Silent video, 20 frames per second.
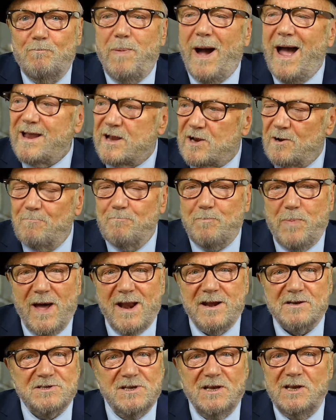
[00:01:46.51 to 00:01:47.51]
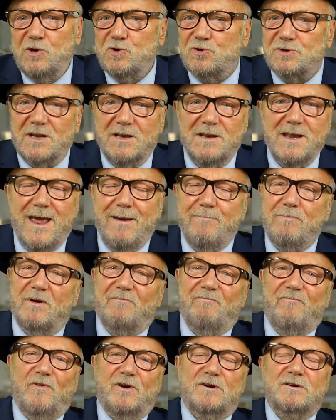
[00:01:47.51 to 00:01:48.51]
By comparison, he used to name
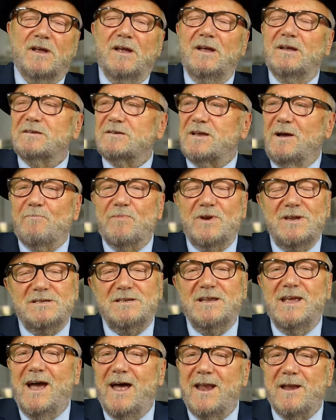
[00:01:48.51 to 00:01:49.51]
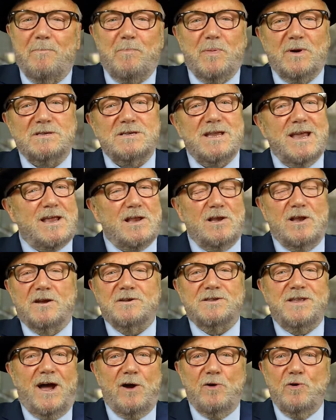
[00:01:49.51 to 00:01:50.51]
them. For some reason, he had a
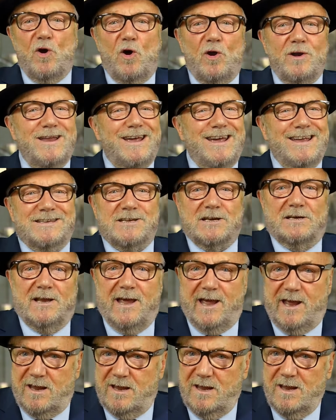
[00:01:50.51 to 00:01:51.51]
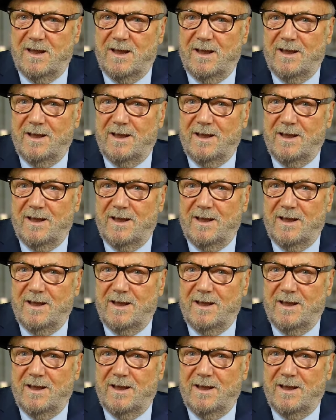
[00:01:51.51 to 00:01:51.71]
particular down on Italy.